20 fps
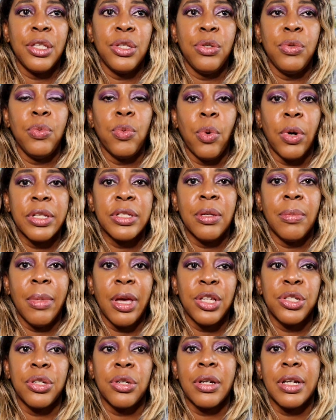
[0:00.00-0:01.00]
you want to
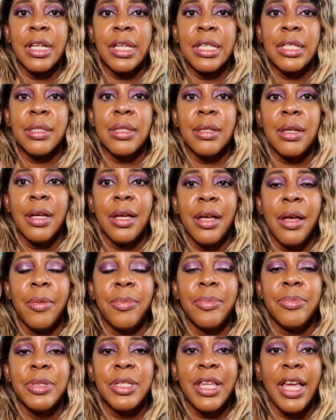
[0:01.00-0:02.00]
make sure is
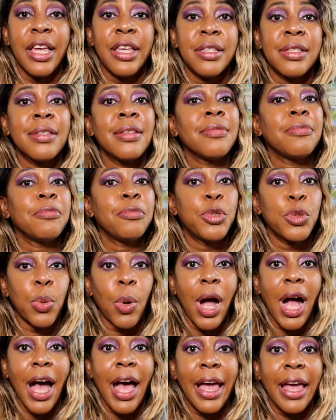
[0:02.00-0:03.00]
stays
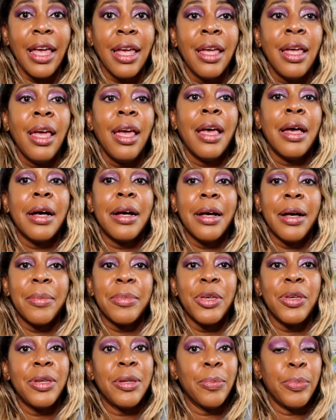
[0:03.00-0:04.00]
dry,
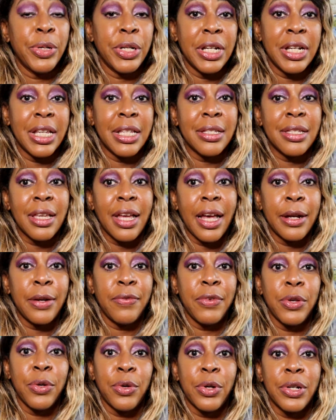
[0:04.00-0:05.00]
you can put it inside
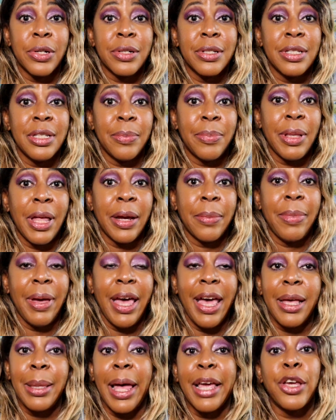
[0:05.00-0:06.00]
of your Ziploc
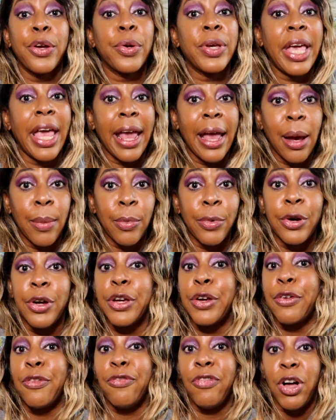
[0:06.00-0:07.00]
bag, like your camera,
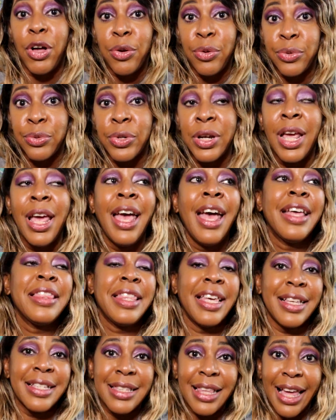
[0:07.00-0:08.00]
your phone,
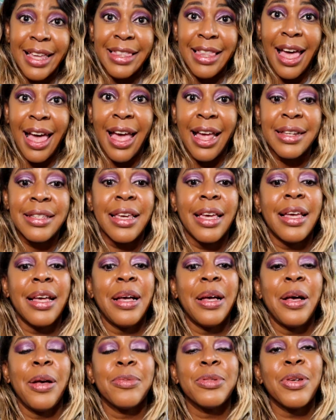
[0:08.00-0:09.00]
things like that.
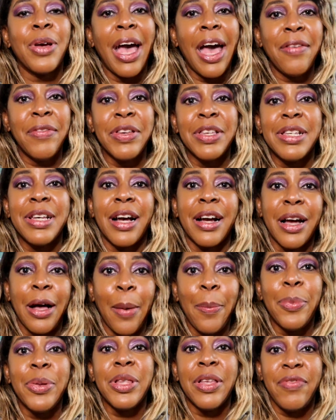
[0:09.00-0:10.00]
So having a
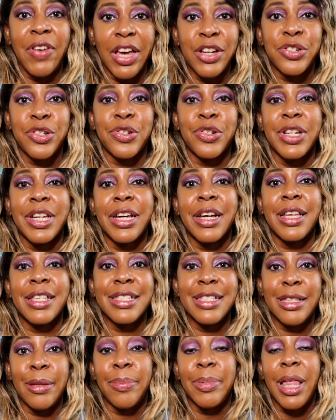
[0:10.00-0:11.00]
couple of extra
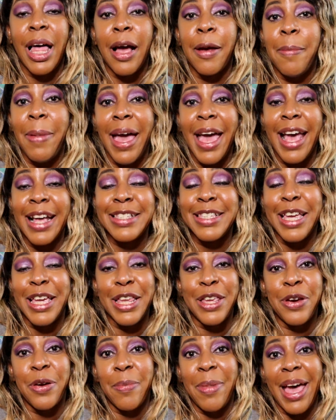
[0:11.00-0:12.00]
Ziploc bags
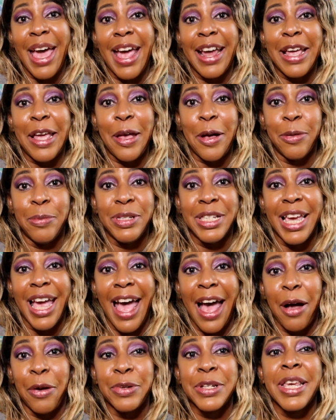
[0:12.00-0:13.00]
in your bag helps you
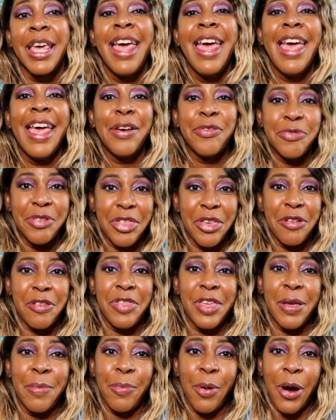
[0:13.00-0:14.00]
out with your
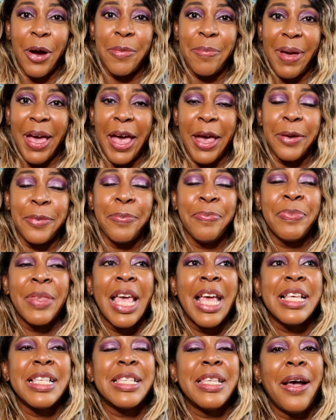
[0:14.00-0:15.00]
theme park bag.
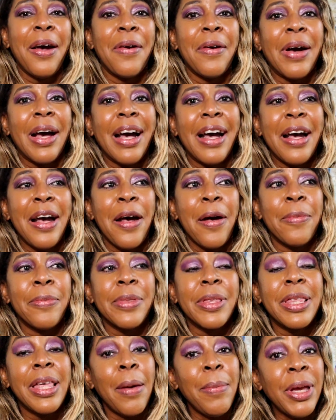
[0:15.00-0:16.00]
So
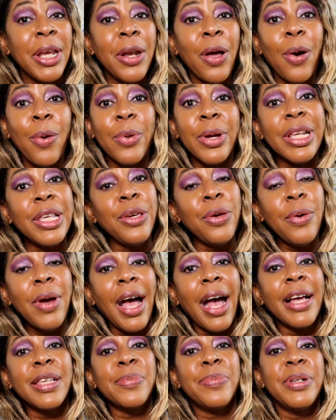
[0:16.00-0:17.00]
let me know what you
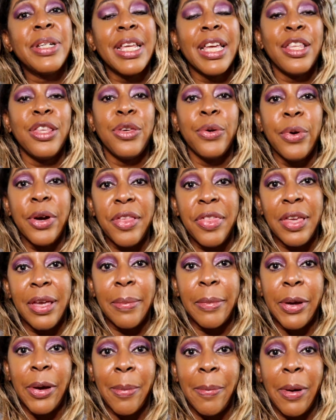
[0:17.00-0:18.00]
guys put in your
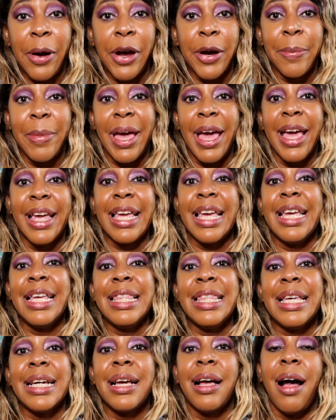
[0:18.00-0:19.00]
theme park bag
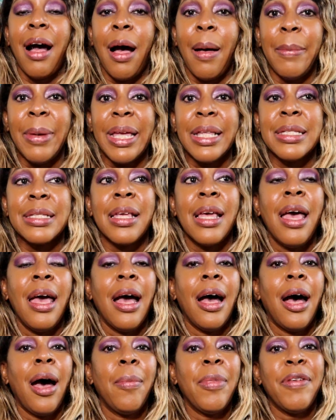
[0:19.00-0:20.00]
in the comments.
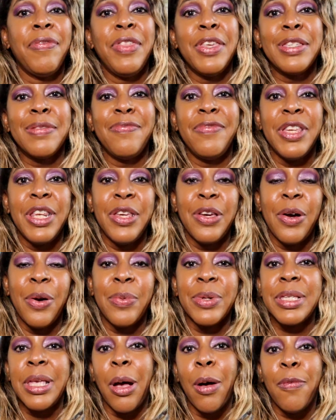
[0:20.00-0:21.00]
If this video
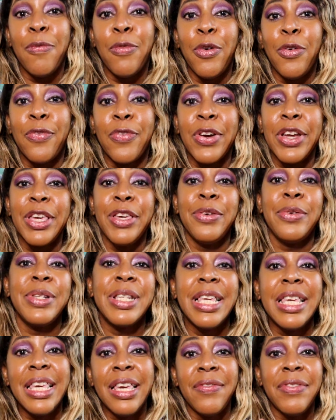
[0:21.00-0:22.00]
was helpful for you,
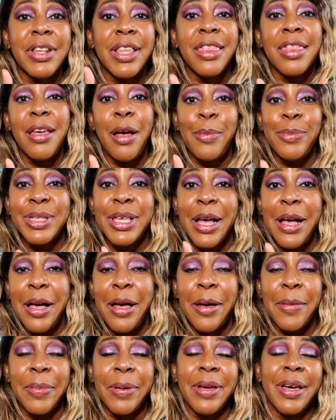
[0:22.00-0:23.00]
give it a thumbs
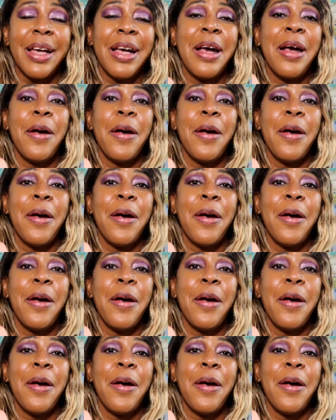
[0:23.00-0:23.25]
up.